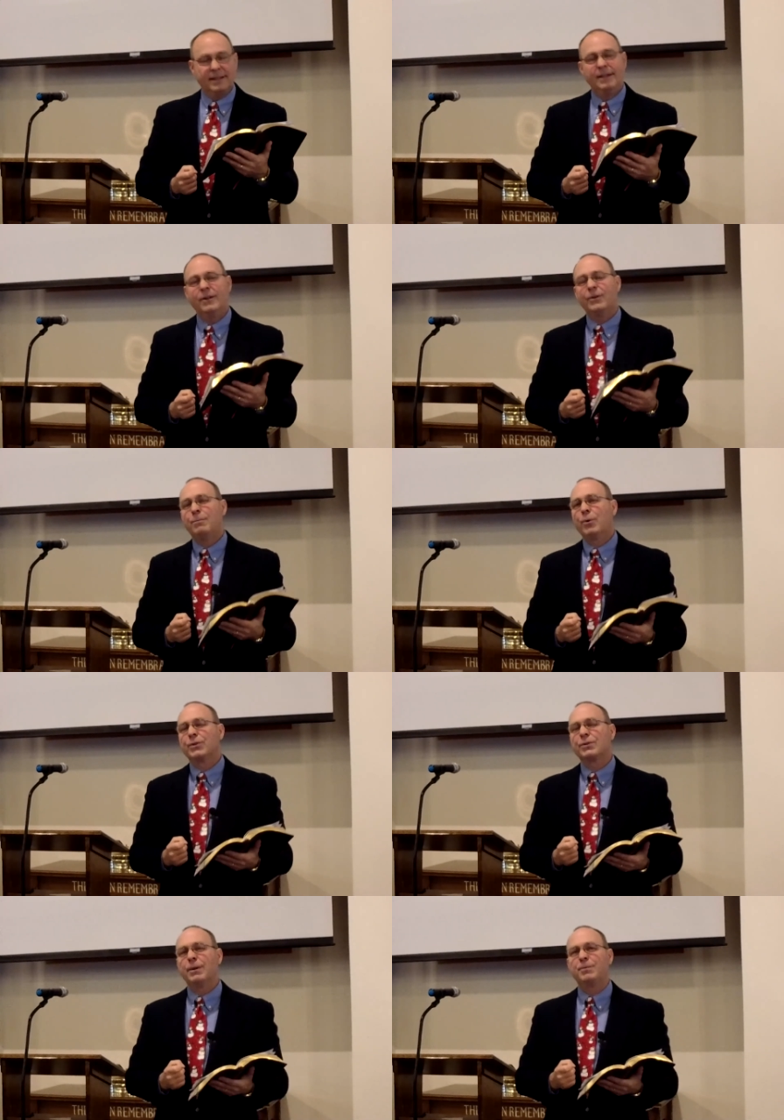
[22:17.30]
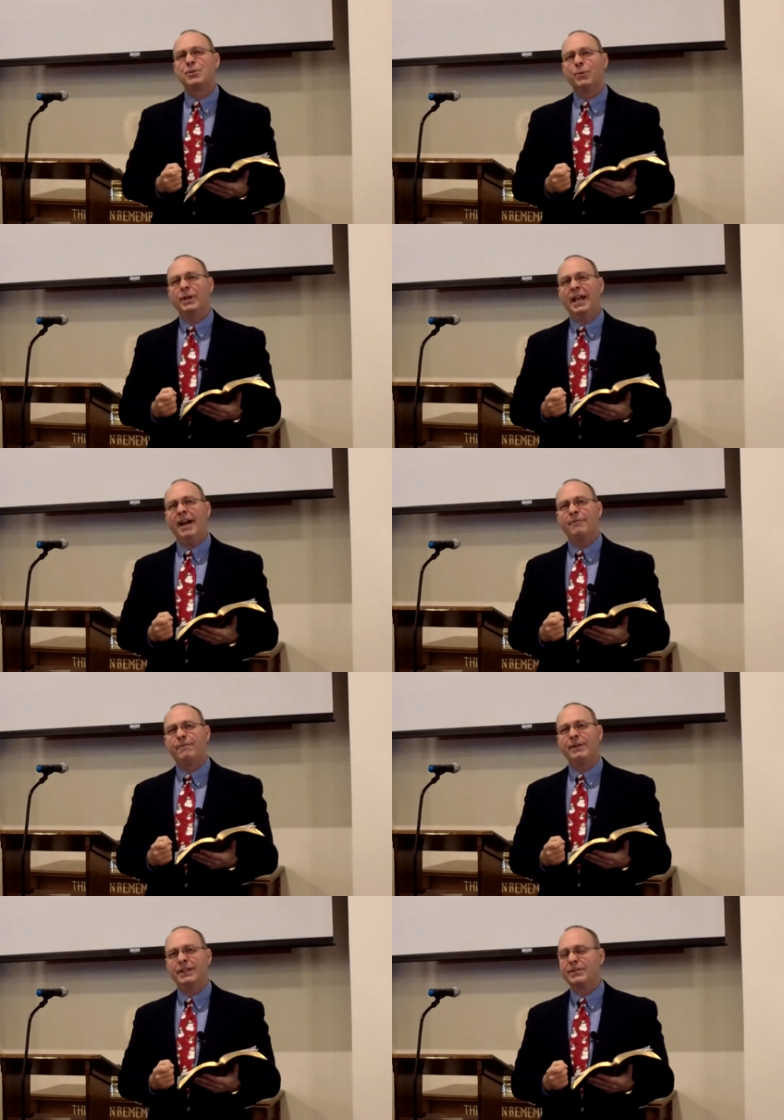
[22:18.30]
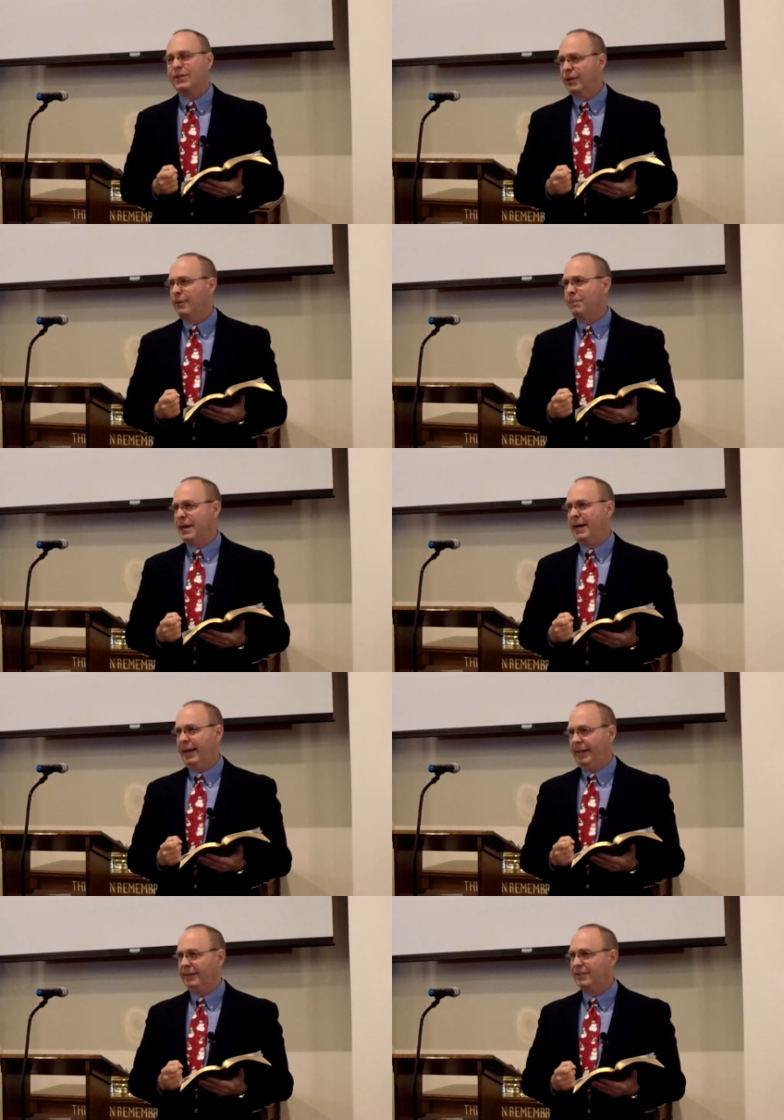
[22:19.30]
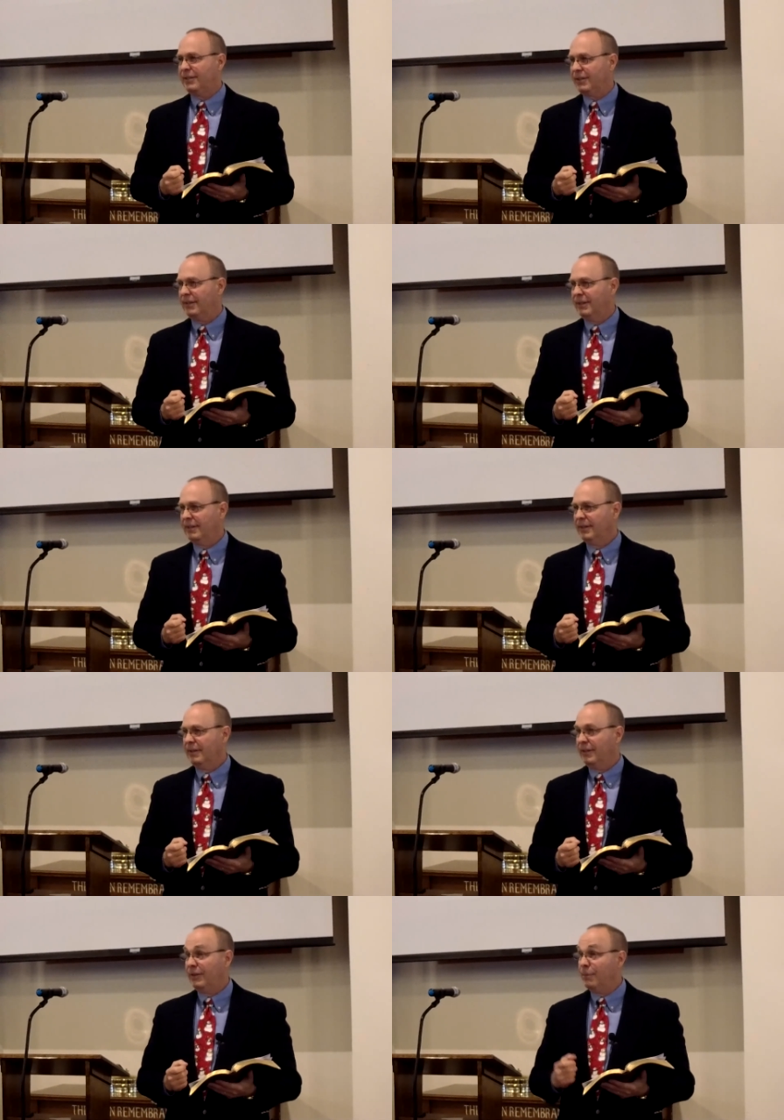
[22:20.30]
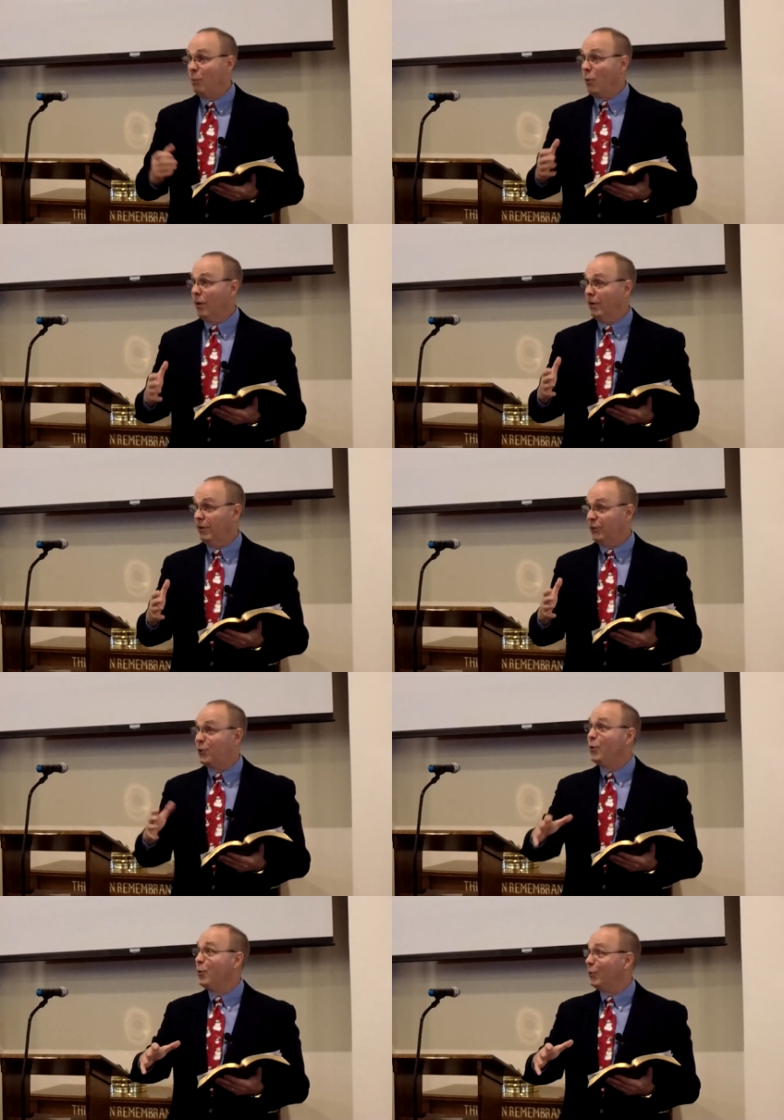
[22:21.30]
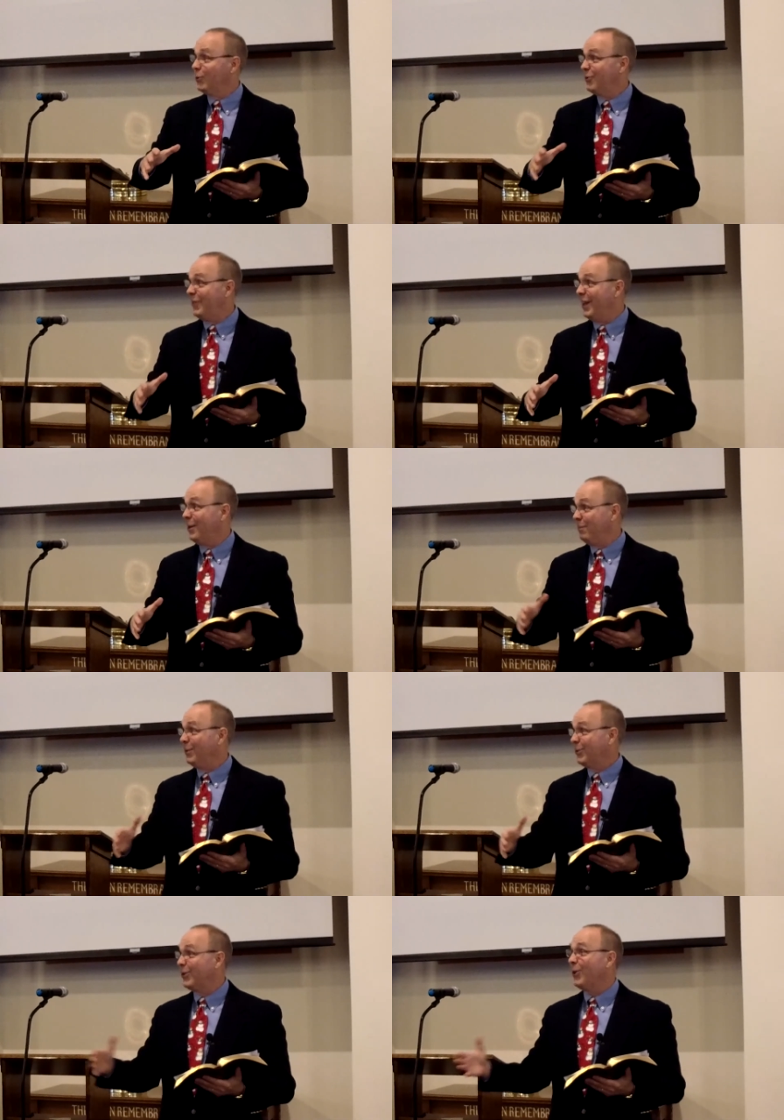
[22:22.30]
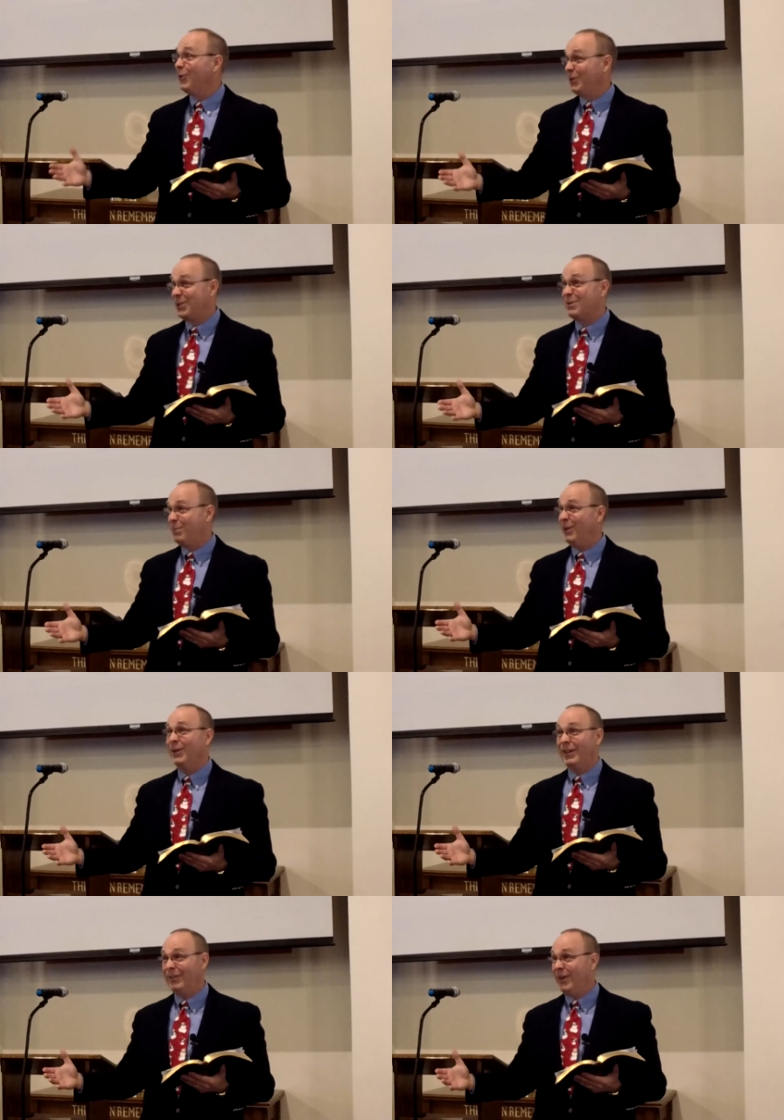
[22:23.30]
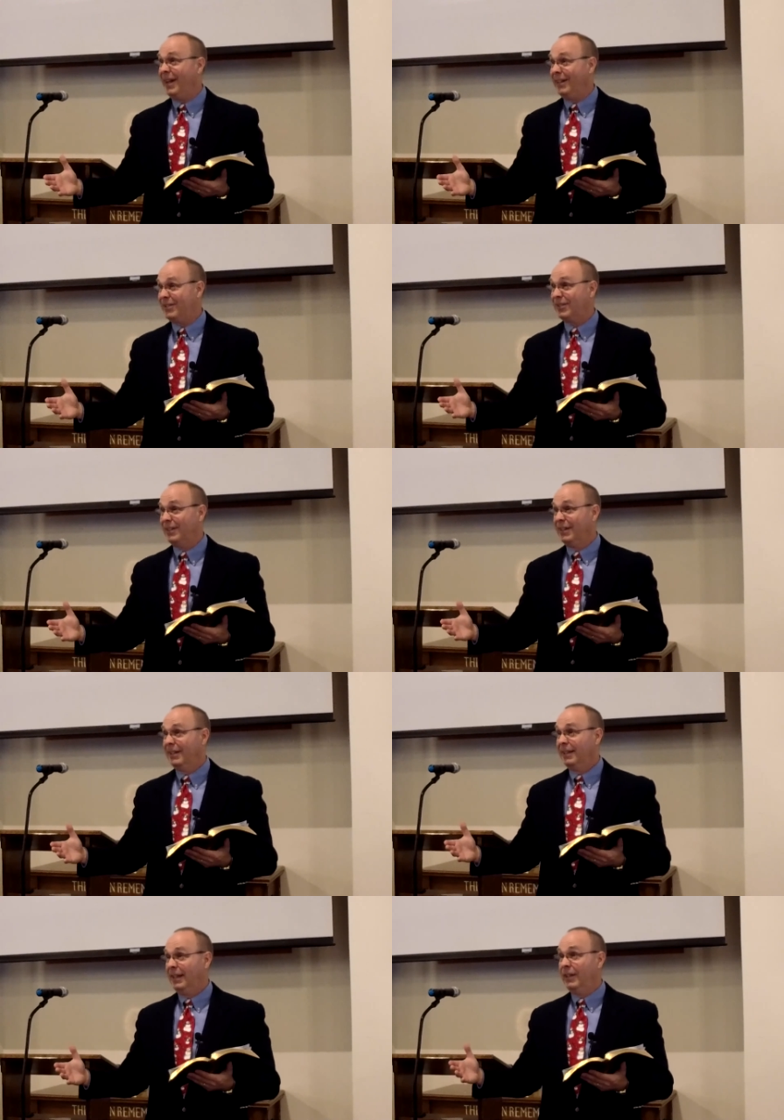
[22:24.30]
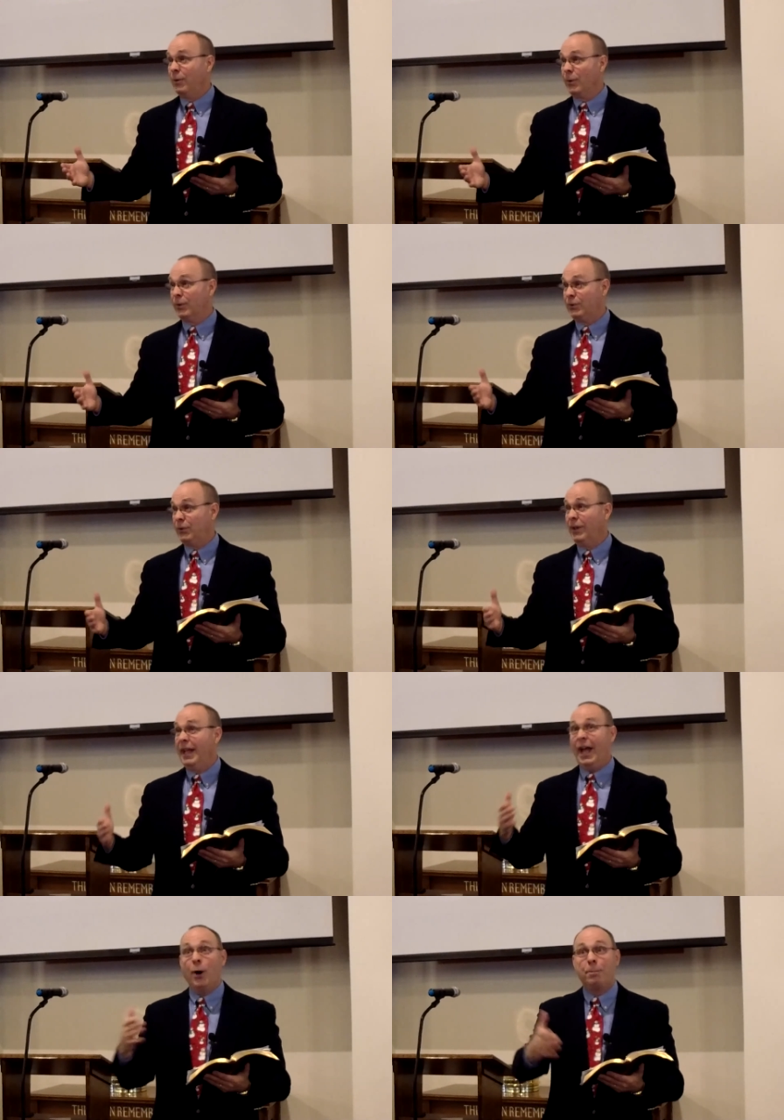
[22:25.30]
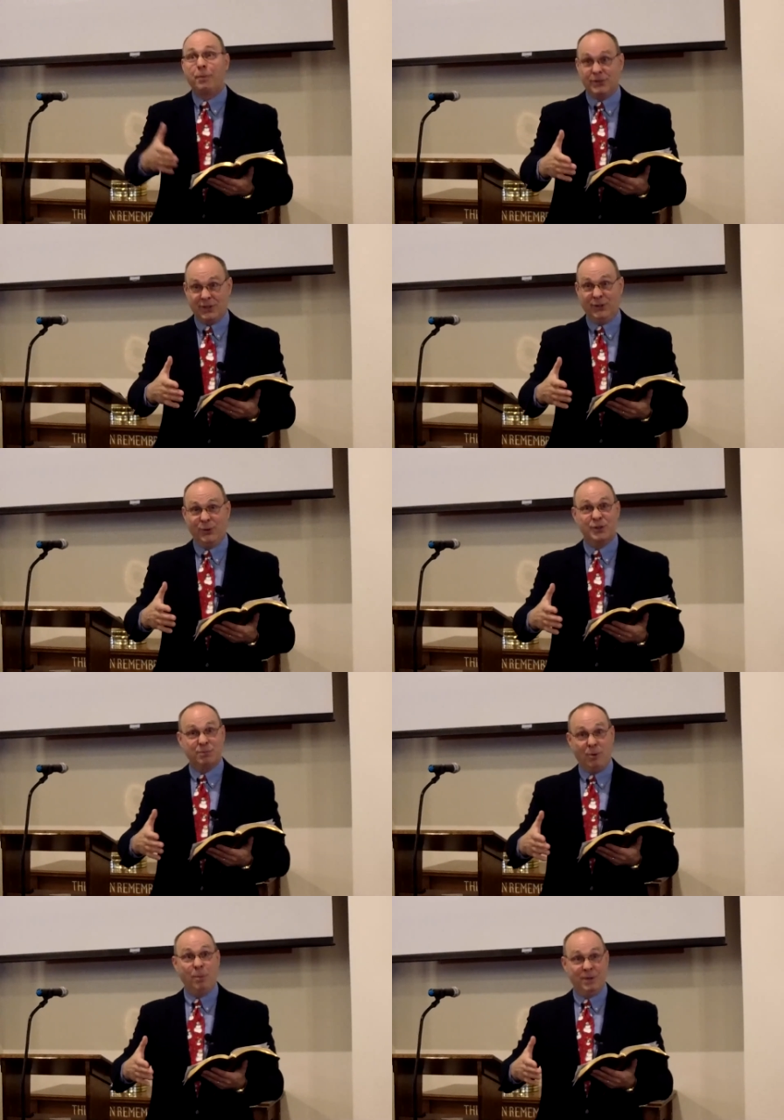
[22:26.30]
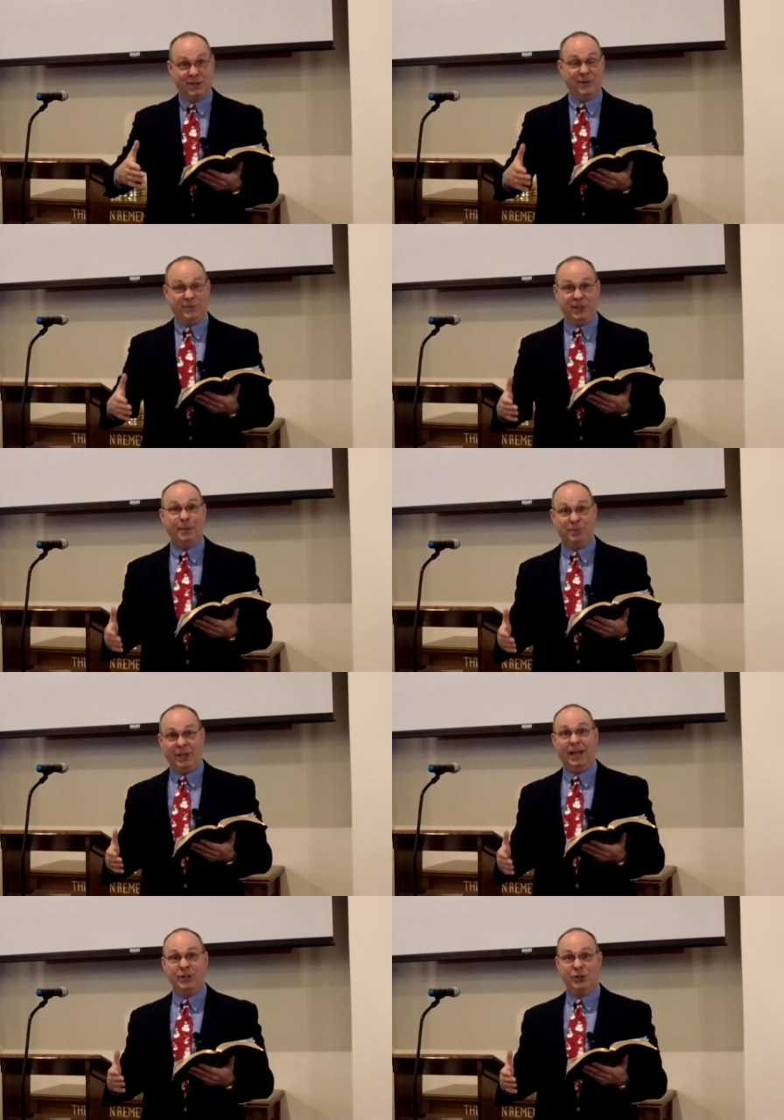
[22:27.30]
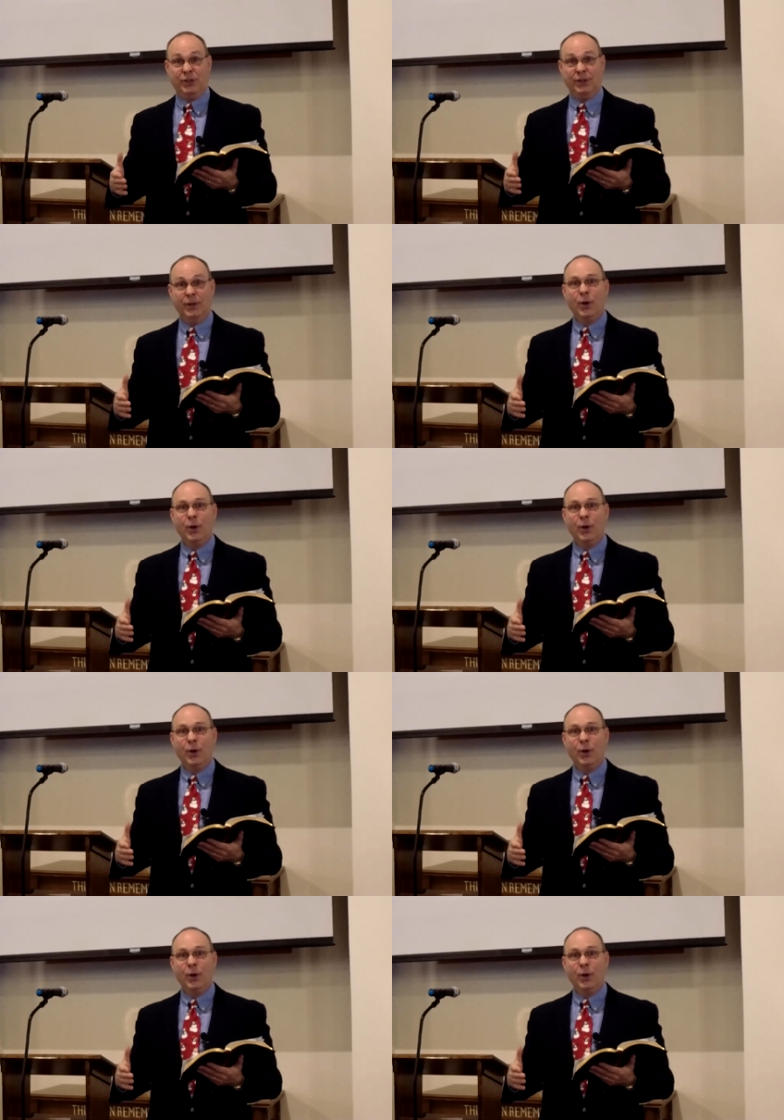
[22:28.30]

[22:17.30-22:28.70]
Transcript: You know, the more scripture we have fixed in our mind, the more tools available to the Holy Spirit, right? In order to help us in those moments of temptation,